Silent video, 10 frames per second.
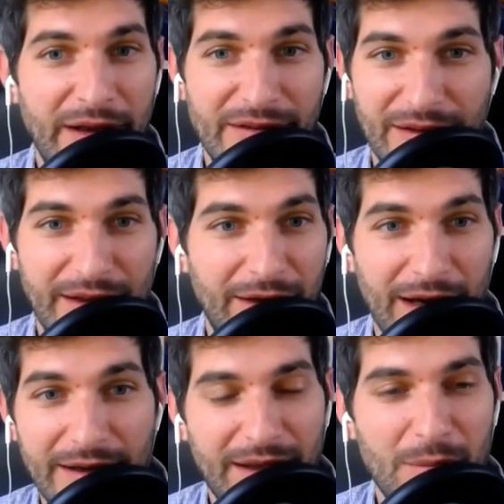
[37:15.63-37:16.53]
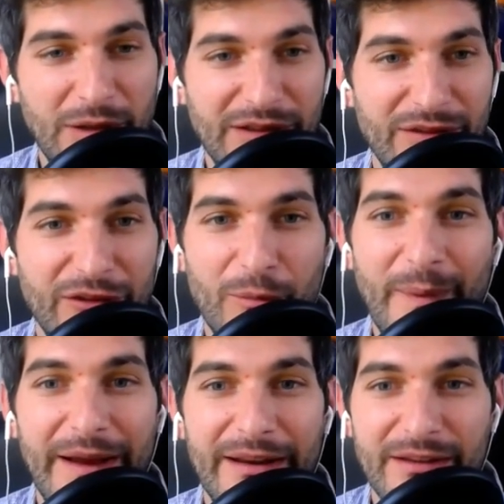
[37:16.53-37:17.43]
It it's like I can't believe this,
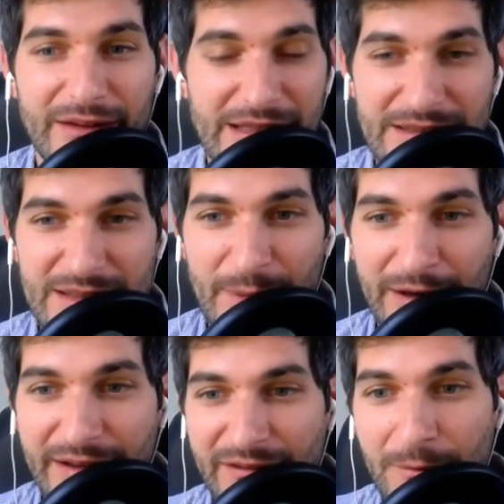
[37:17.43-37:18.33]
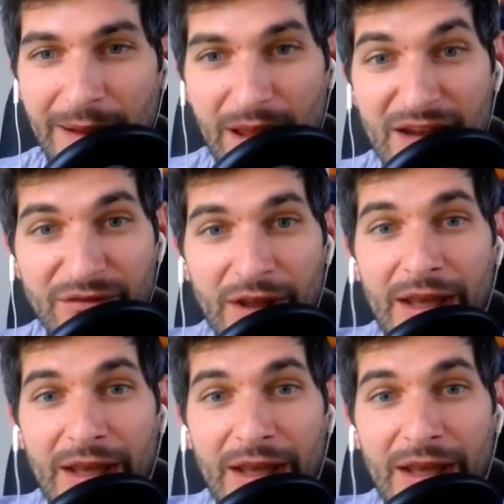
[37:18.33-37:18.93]
but it's the easiest podcast of my life.